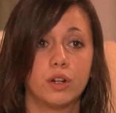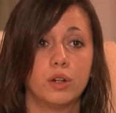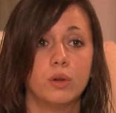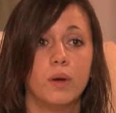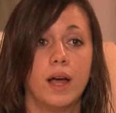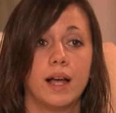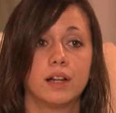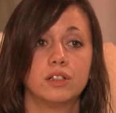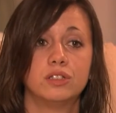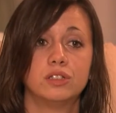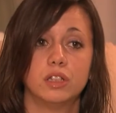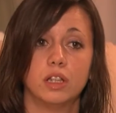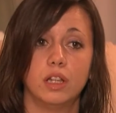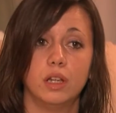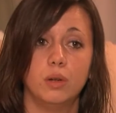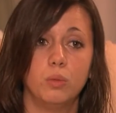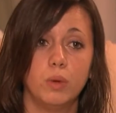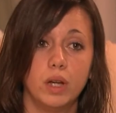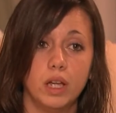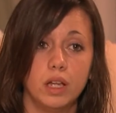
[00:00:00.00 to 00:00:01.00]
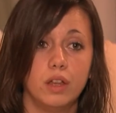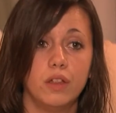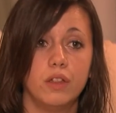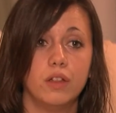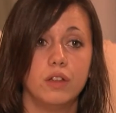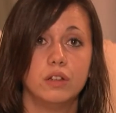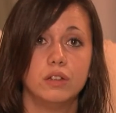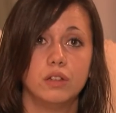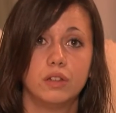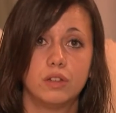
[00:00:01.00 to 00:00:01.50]
who actually went
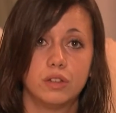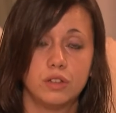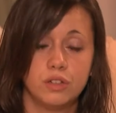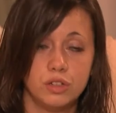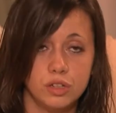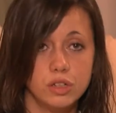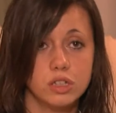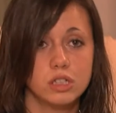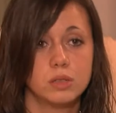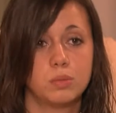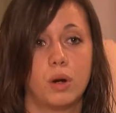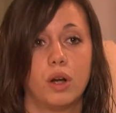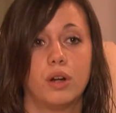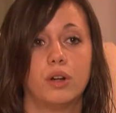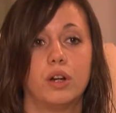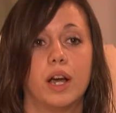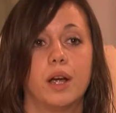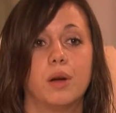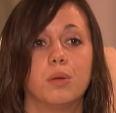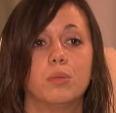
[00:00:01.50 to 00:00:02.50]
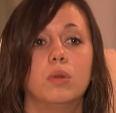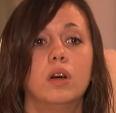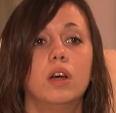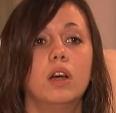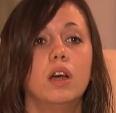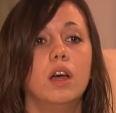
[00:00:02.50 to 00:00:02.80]
to this program,